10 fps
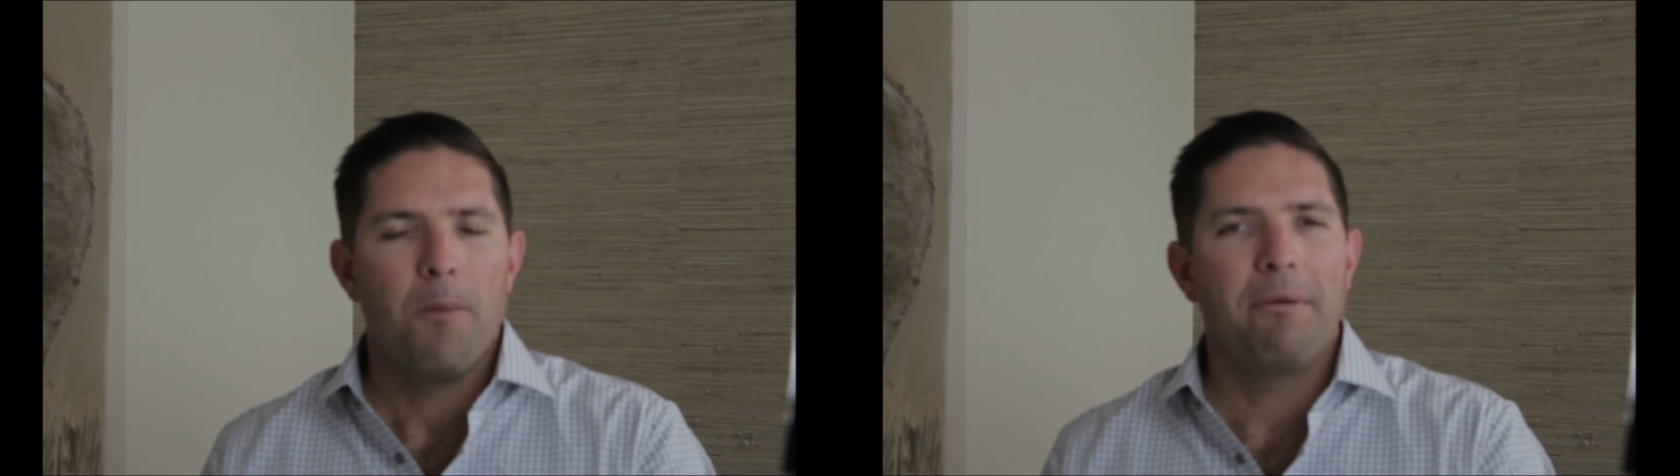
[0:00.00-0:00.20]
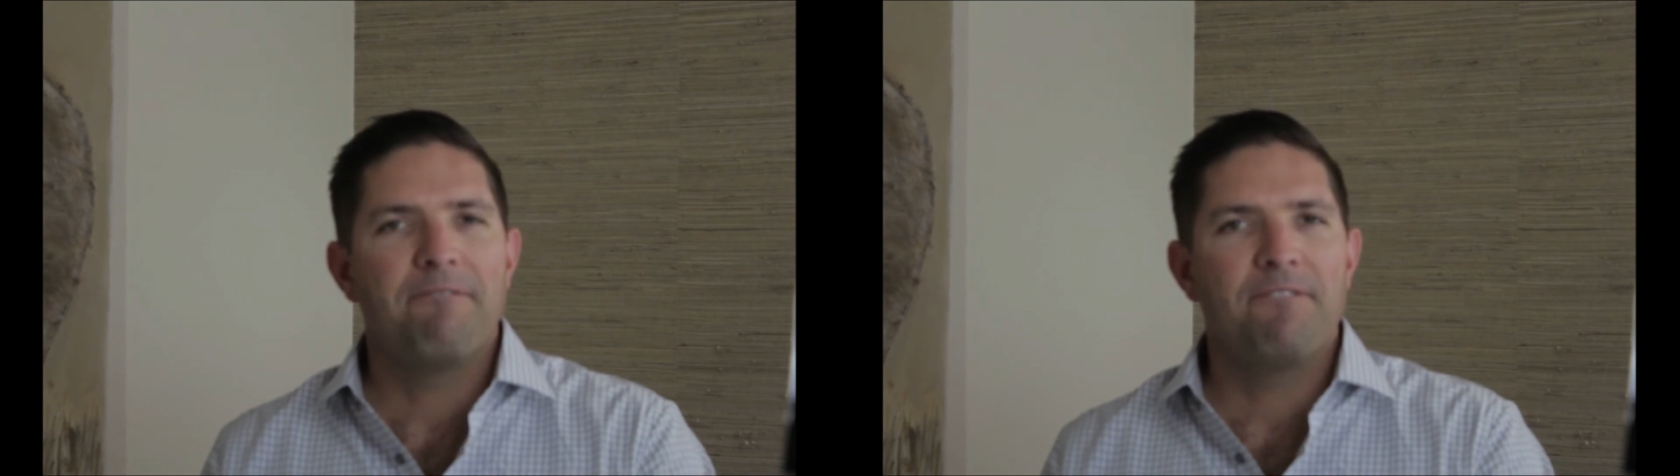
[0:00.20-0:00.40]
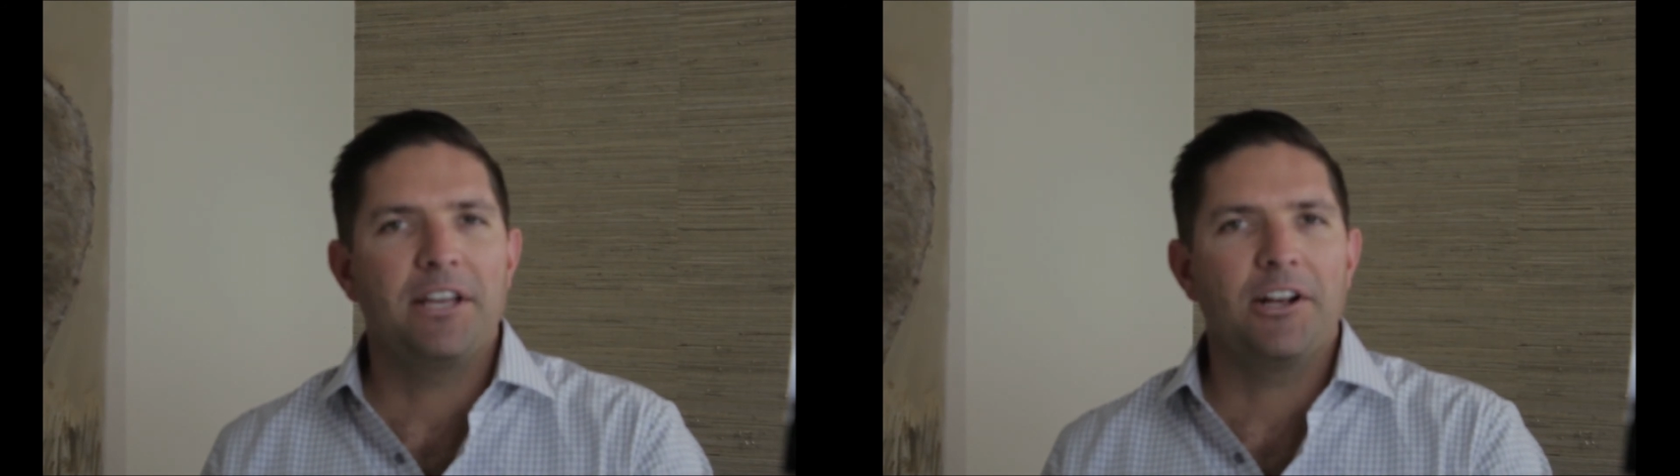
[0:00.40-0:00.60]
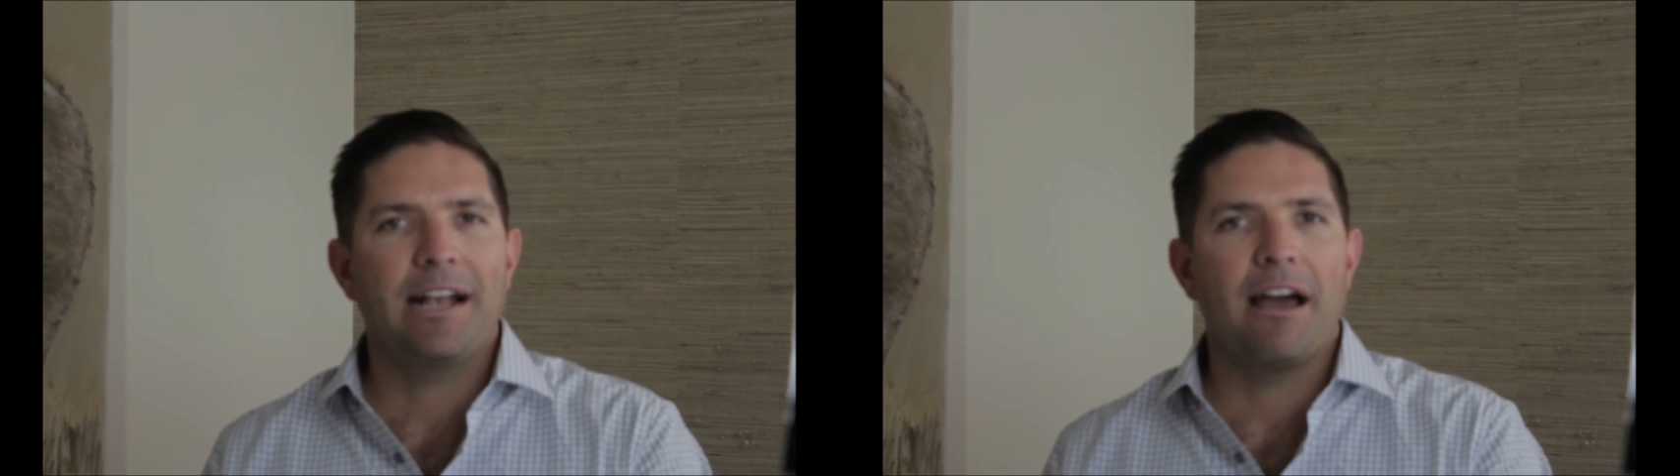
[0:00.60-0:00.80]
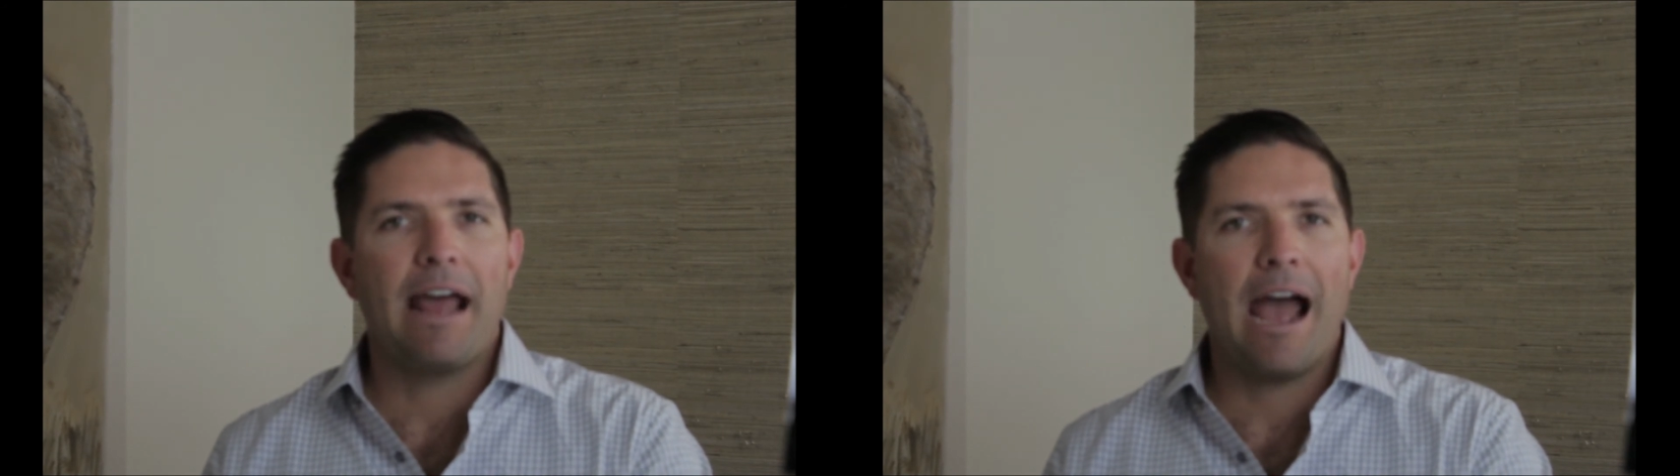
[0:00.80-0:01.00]
But figuring
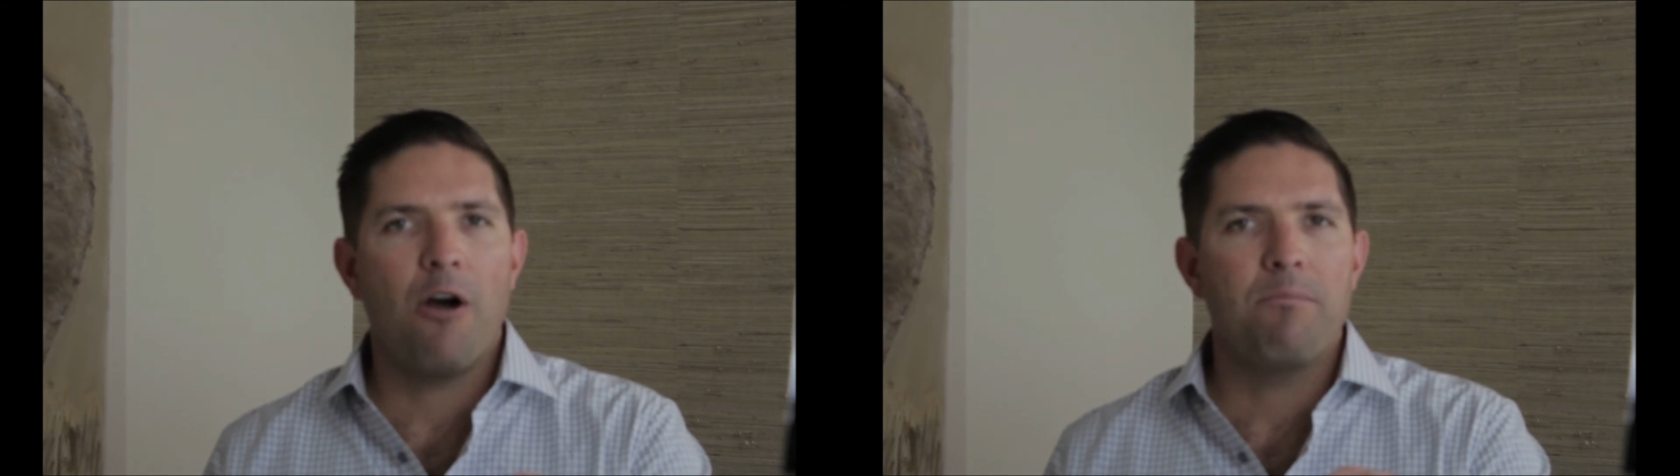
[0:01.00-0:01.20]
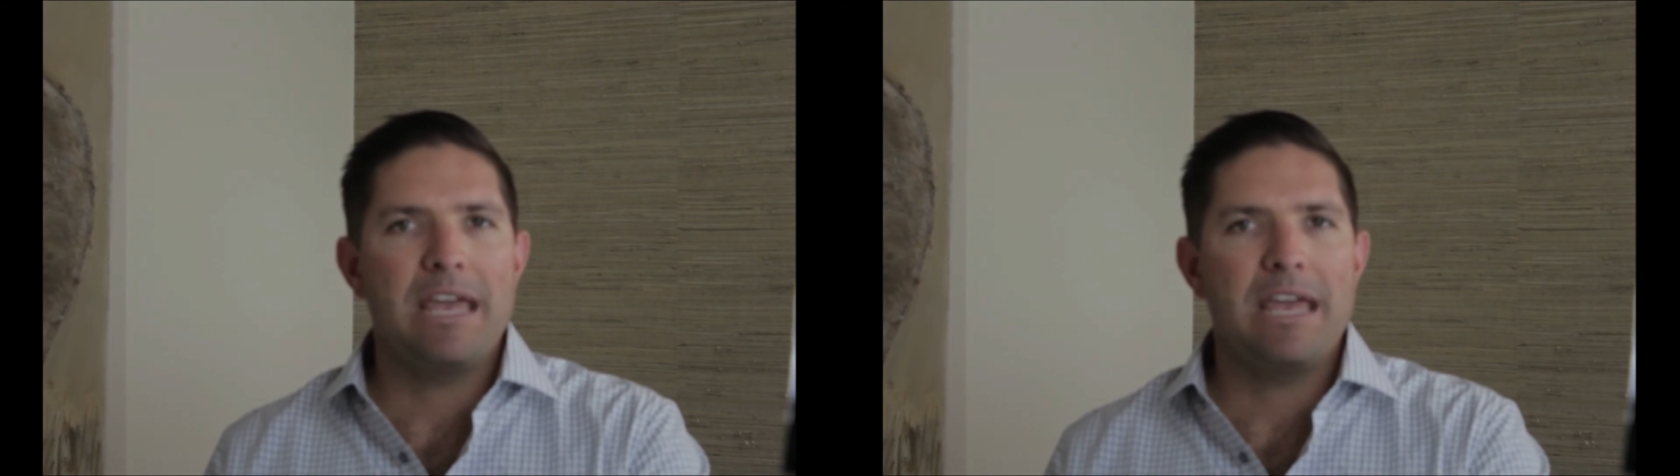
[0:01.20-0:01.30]
out how